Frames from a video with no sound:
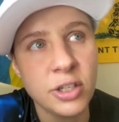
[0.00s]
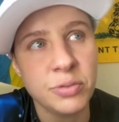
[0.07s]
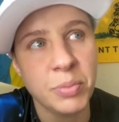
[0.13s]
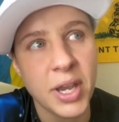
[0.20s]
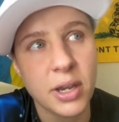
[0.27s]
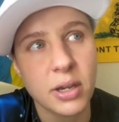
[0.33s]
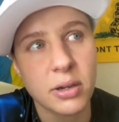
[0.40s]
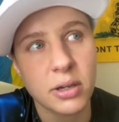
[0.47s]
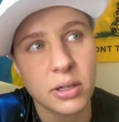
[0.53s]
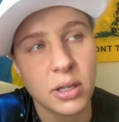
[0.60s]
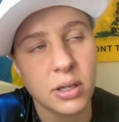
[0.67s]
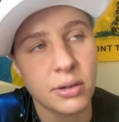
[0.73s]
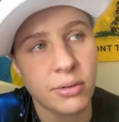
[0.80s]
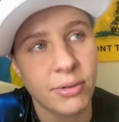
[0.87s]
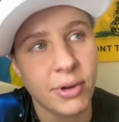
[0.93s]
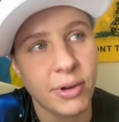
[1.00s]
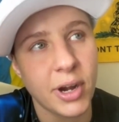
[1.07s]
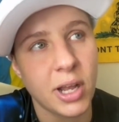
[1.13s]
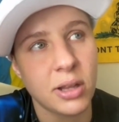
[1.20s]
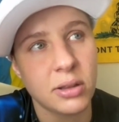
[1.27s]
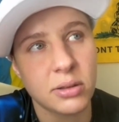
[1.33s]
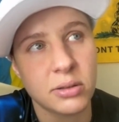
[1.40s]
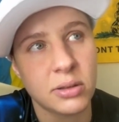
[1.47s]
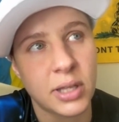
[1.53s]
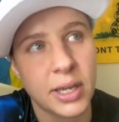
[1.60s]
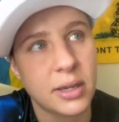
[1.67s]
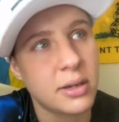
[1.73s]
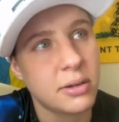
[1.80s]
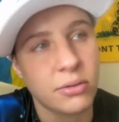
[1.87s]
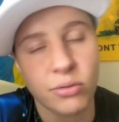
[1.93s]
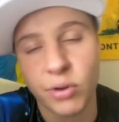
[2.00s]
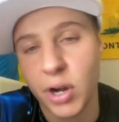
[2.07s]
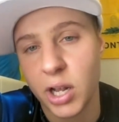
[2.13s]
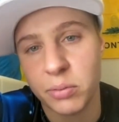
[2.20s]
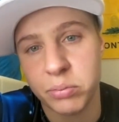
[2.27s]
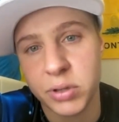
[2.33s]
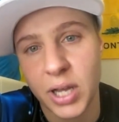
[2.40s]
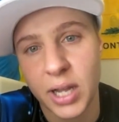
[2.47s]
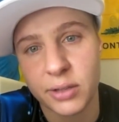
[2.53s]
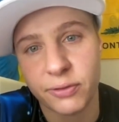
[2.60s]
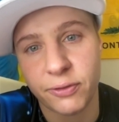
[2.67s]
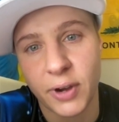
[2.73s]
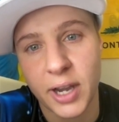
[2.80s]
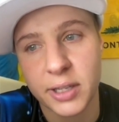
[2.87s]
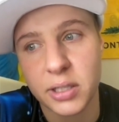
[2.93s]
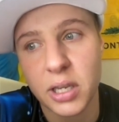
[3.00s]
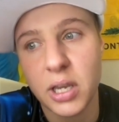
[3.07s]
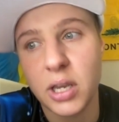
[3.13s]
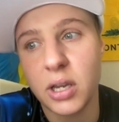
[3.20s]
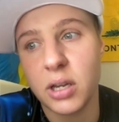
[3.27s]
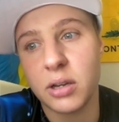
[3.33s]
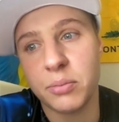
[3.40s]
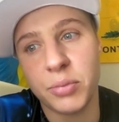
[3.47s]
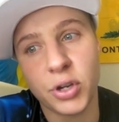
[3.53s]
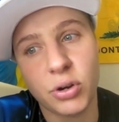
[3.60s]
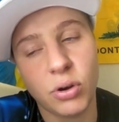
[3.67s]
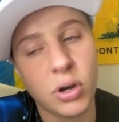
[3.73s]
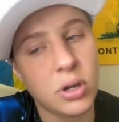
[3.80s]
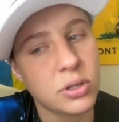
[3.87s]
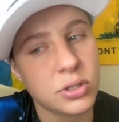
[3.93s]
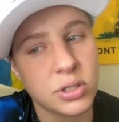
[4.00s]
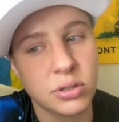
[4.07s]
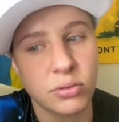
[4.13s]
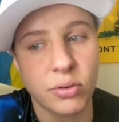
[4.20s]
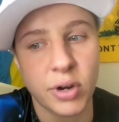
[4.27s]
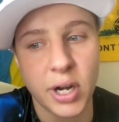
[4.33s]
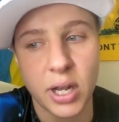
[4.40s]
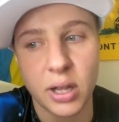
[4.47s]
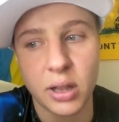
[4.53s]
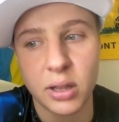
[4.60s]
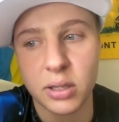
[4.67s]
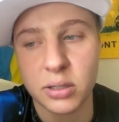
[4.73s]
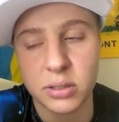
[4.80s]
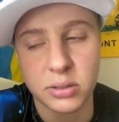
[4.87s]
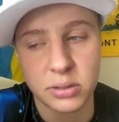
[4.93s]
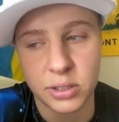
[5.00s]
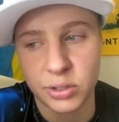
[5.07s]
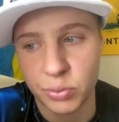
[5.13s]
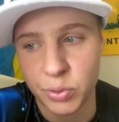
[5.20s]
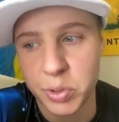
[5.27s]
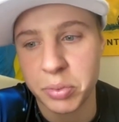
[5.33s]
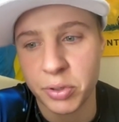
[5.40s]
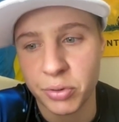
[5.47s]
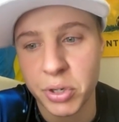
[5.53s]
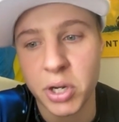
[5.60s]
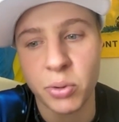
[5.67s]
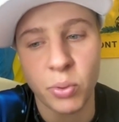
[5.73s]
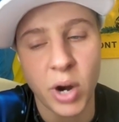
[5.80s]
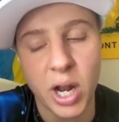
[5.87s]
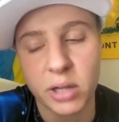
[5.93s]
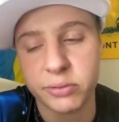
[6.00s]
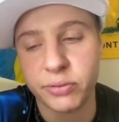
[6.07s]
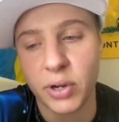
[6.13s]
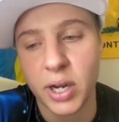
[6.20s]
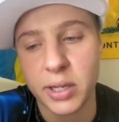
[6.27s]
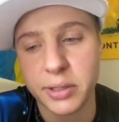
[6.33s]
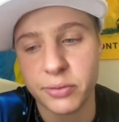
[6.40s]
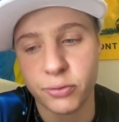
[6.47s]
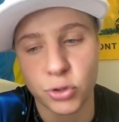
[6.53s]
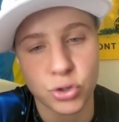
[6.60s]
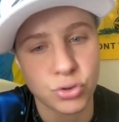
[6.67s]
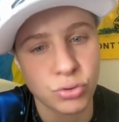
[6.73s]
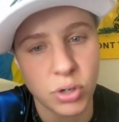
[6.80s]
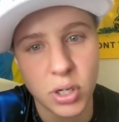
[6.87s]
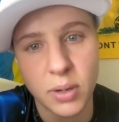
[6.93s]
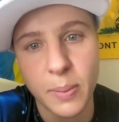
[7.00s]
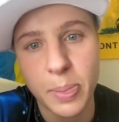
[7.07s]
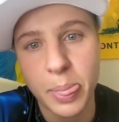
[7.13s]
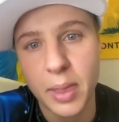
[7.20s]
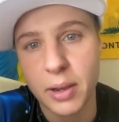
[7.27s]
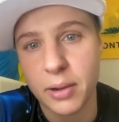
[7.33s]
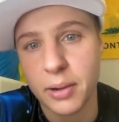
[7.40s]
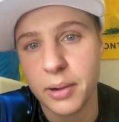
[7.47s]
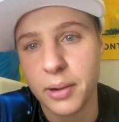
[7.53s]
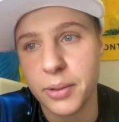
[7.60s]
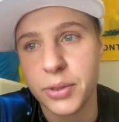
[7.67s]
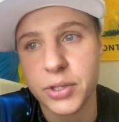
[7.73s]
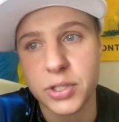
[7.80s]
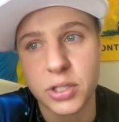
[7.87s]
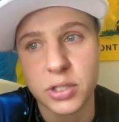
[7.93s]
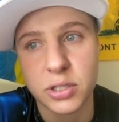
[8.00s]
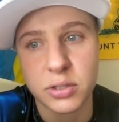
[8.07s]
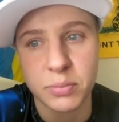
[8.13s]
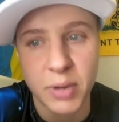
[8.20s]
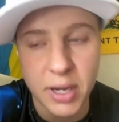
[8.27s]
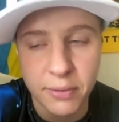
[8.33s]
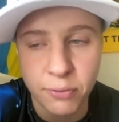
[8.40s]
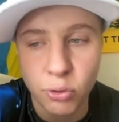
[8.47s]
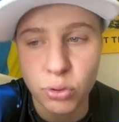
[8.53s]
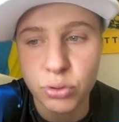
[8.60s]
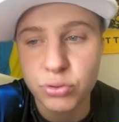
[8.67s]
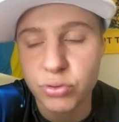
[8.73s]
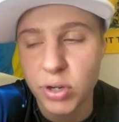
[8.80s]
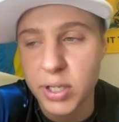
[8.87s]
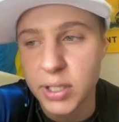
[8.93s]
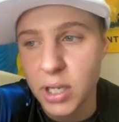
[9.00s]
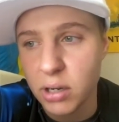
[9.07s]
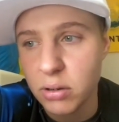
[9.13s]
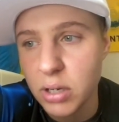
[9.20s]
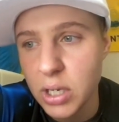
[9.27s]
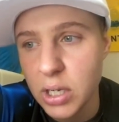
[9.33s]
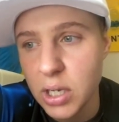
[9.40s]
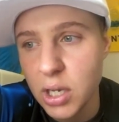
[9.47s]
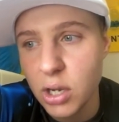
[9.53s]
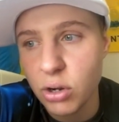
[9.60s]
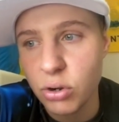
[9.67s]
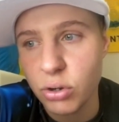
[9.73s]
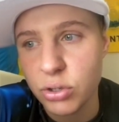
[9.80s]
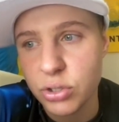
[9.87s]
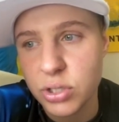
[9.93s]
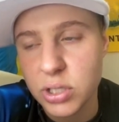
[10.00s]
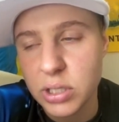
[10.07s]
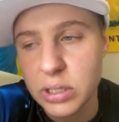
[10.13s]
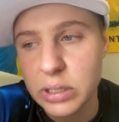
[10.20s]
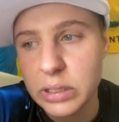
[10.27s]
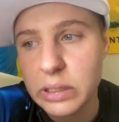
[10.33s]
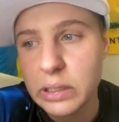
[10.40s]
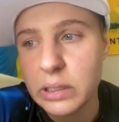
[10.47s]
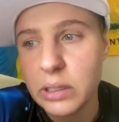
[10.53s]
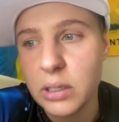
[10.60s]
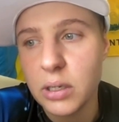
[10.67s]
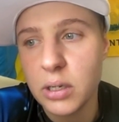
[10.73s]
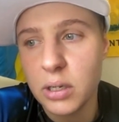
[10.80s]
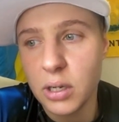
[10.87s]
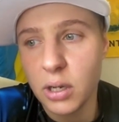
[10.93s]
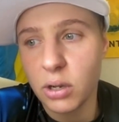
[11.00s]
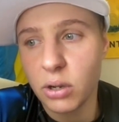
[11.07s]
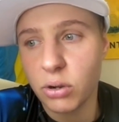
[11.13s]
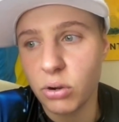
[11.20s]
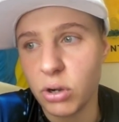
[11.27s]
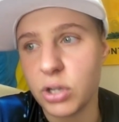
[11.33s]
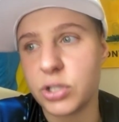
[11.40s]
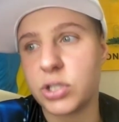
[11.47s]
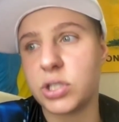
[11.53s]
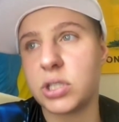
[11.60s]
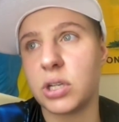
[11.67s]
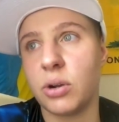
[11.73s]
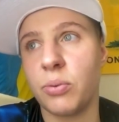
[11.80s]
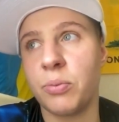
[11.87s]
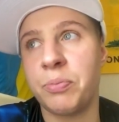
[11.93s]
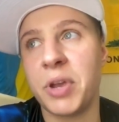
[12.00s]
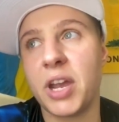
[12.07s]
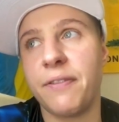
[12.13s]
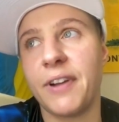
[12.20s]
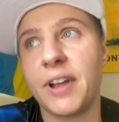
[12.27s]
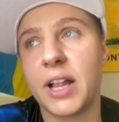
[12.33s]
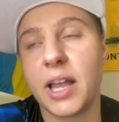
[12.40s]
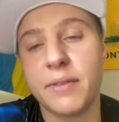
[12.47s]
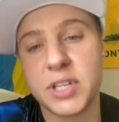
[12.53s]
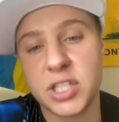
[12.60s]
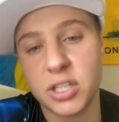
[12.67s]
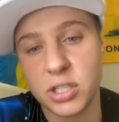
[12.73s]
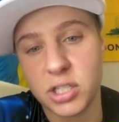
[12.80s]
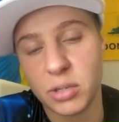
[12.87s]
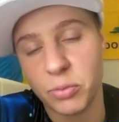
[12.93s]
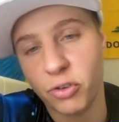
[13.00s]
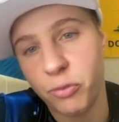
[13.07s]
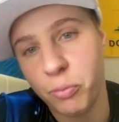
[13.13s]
make a real blood fight, because it will be a really wild fight for sure. This is my focus right now, because PFL have a system